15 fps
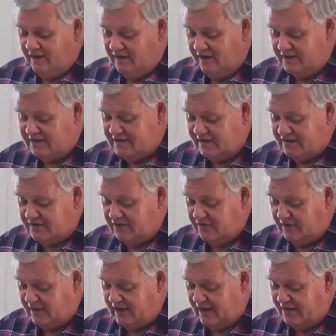is that you
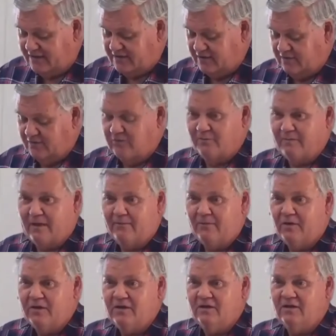are going to remember
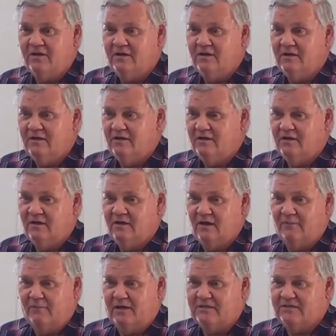it, and
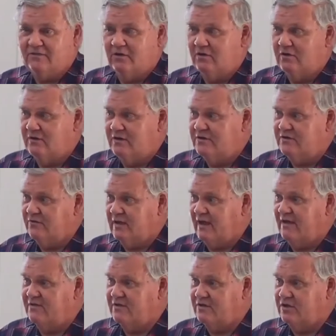most of all, that you're
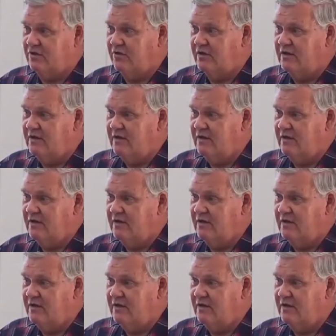going to do it.